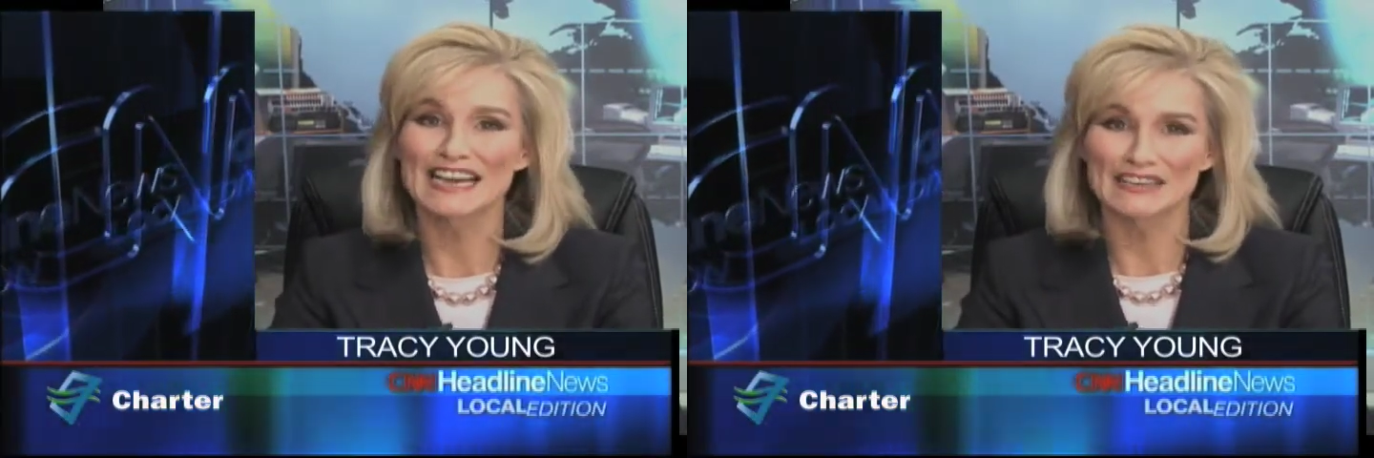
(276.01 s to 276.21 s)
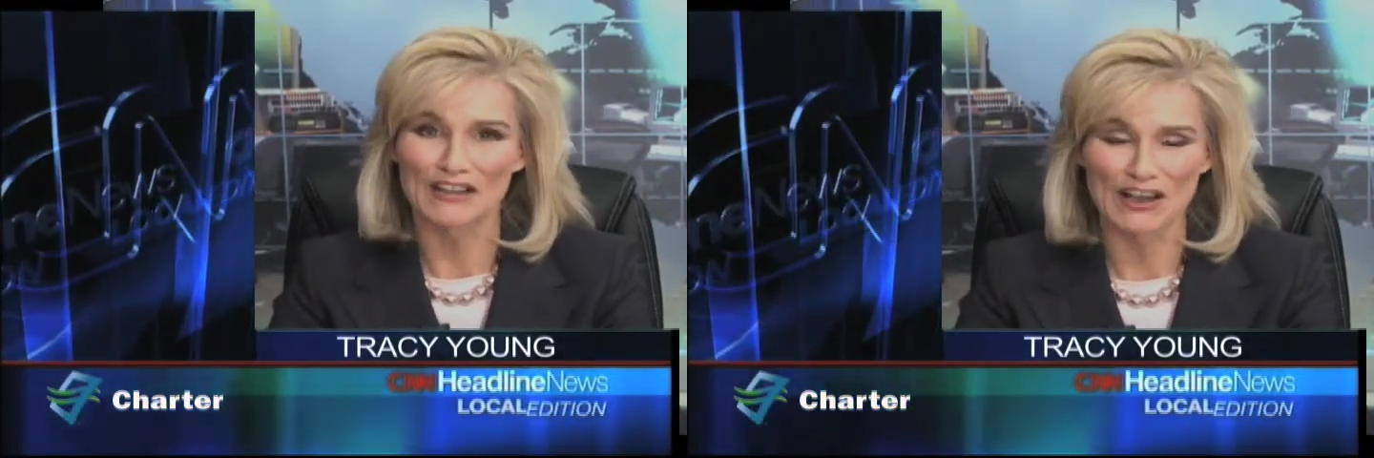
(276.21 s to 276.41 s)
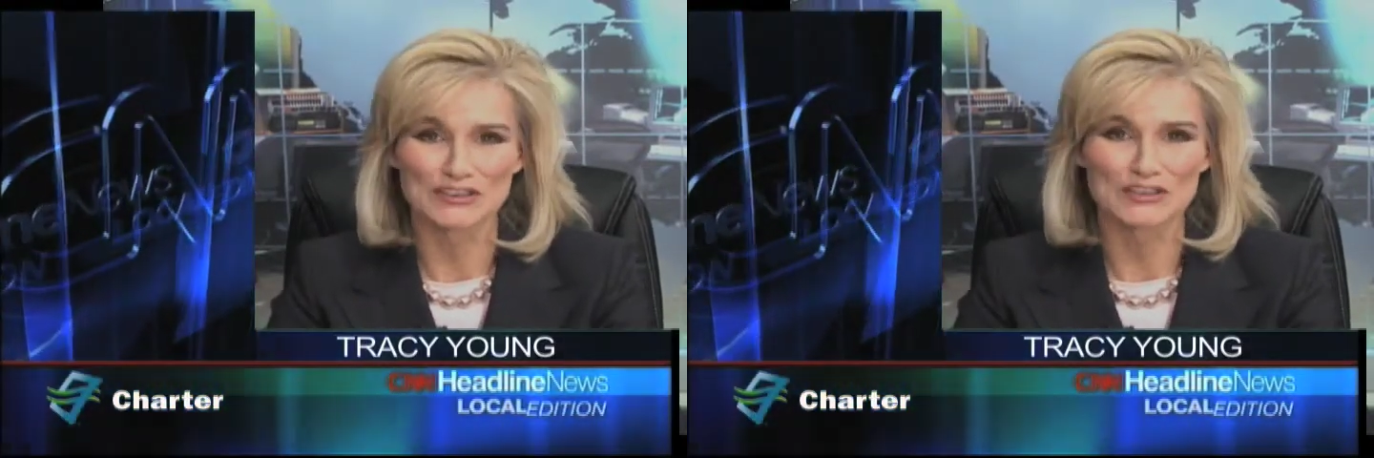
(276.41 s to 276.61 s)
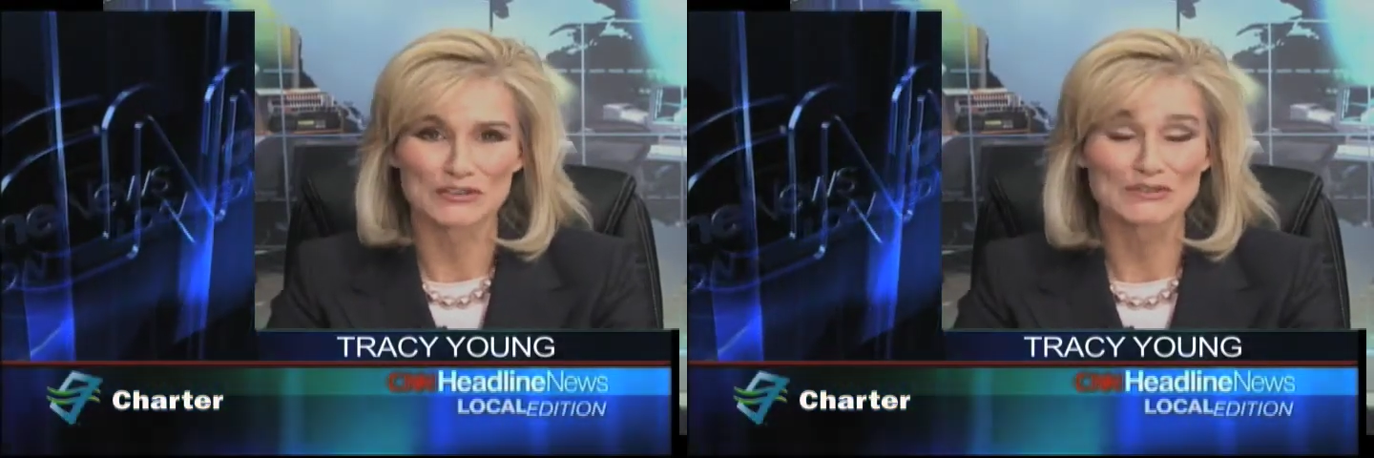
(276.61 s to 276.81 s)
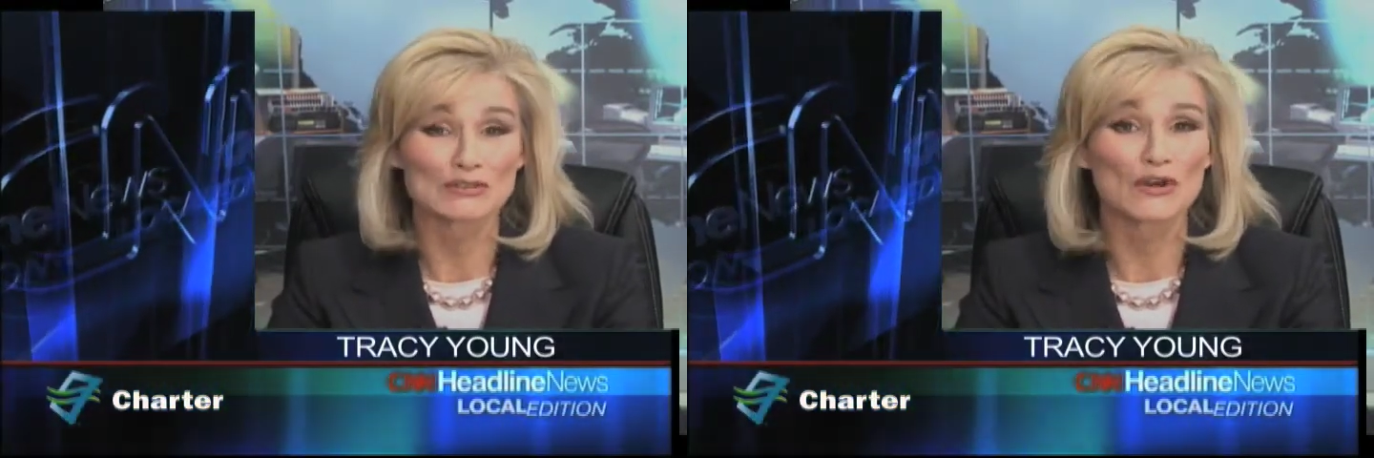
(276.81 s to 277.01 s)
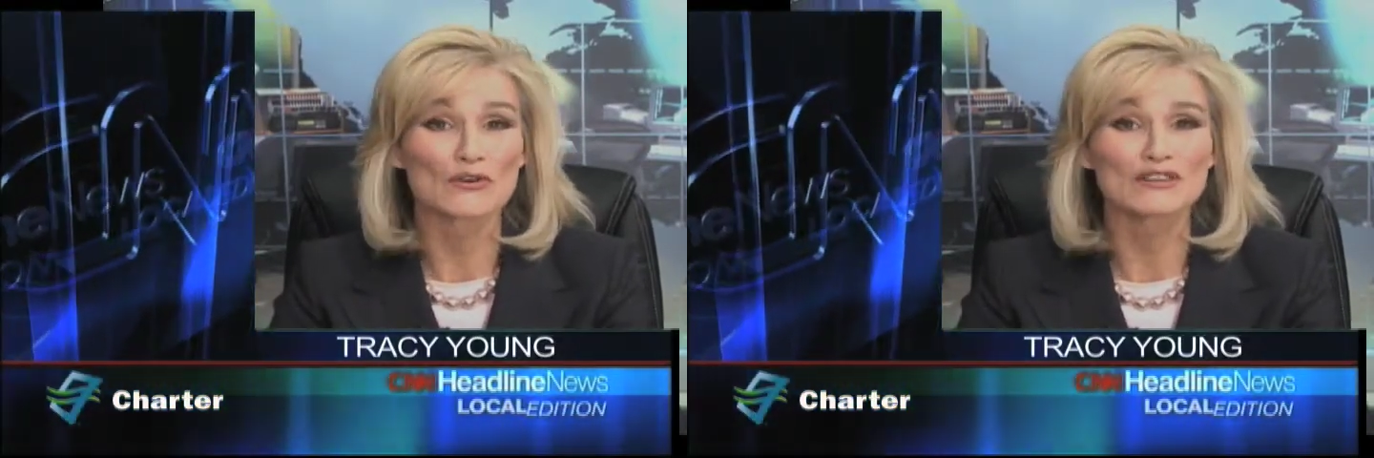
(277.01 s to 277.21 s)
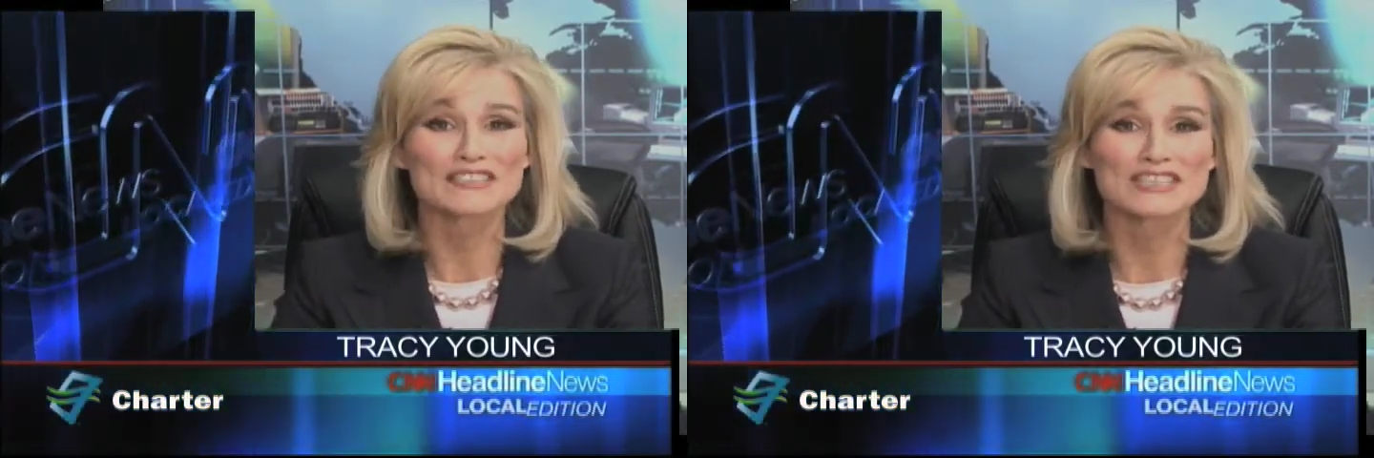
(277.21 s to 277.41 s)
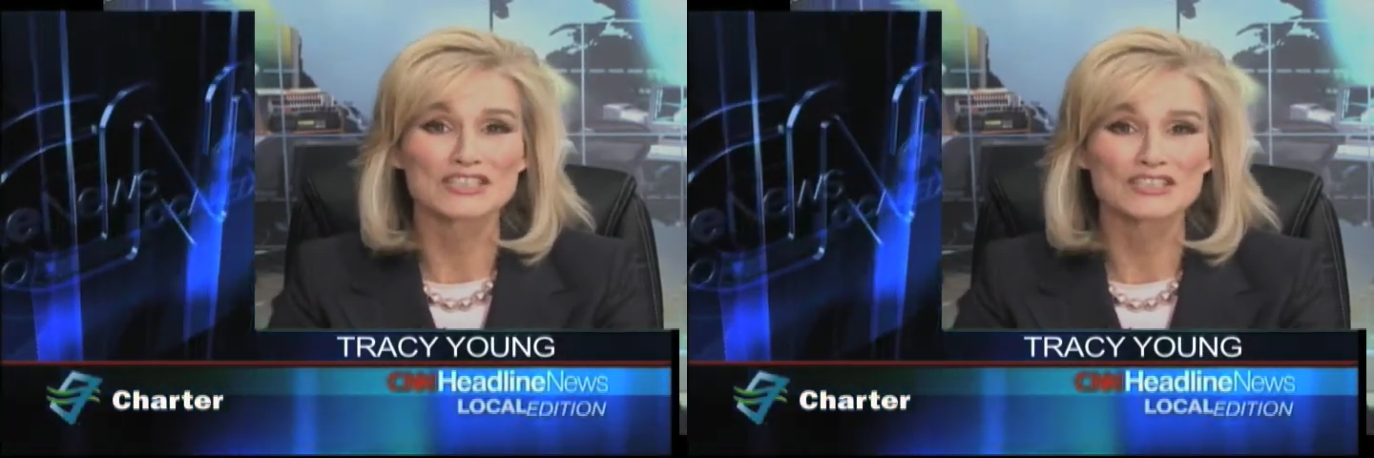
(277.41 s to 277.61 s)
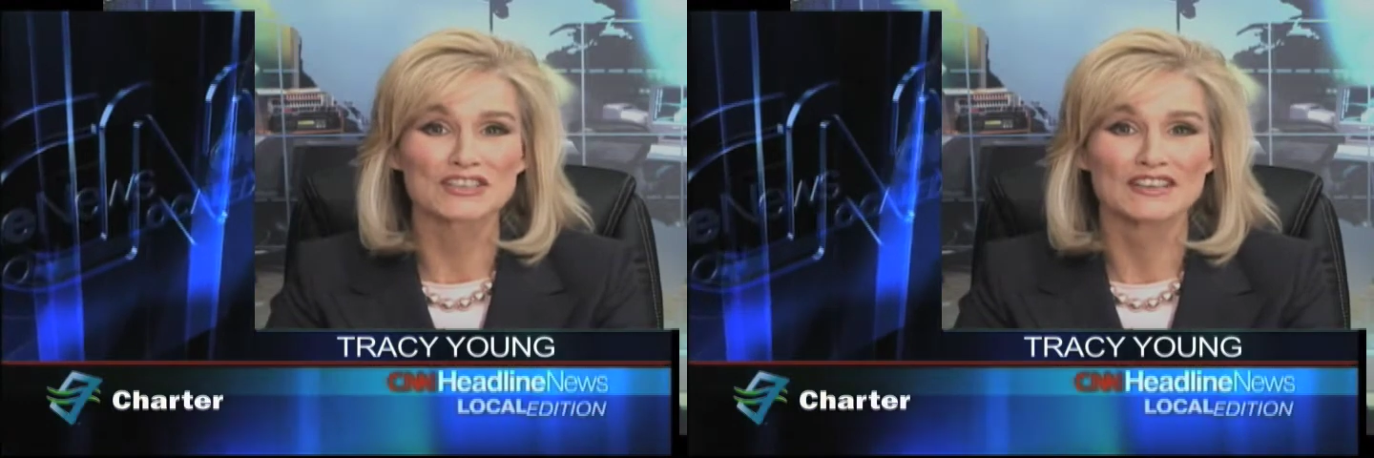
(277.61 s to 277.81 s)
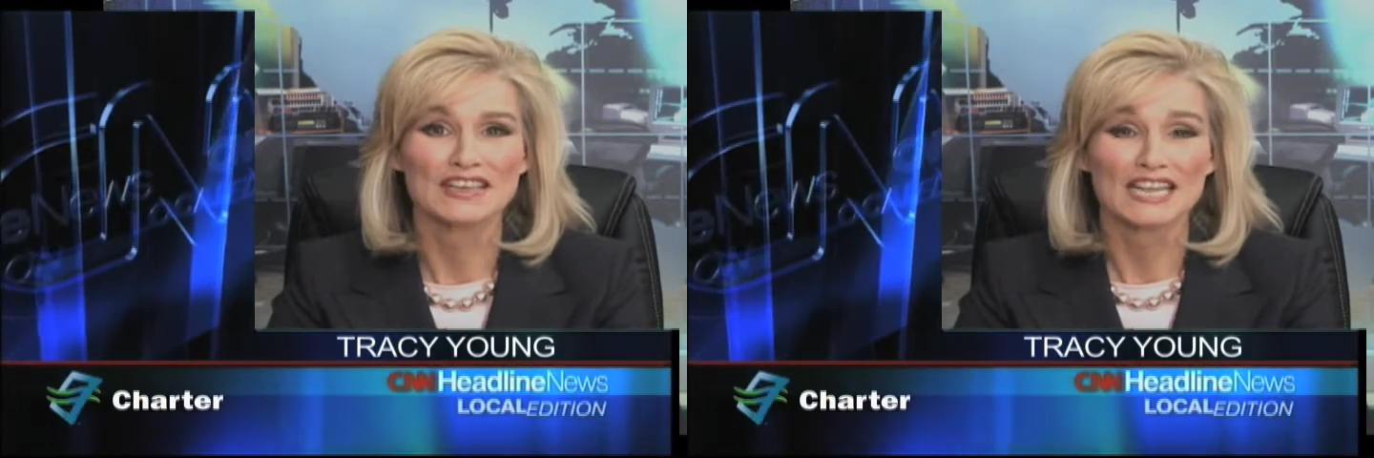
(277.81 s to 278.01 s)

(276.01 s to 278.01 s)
Headline News, Local Edition.